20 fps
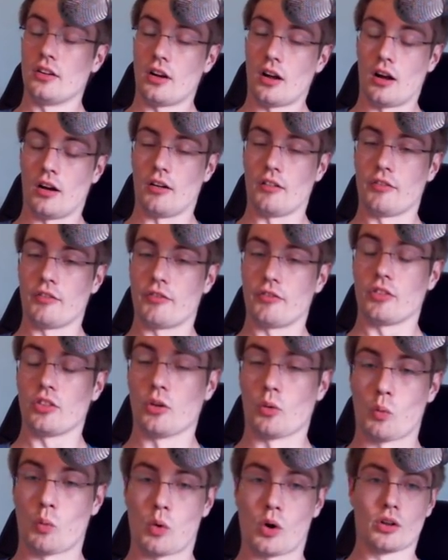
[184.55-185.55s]
of
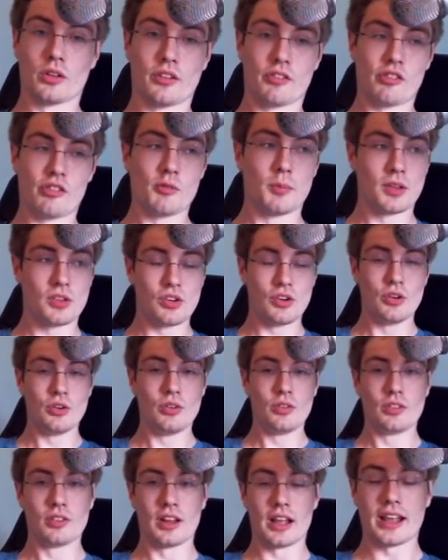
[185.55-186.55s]
the world of
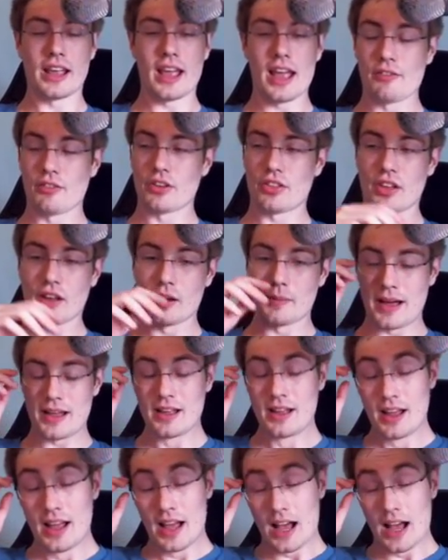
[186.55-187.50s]
Splatoon, like everything about. It.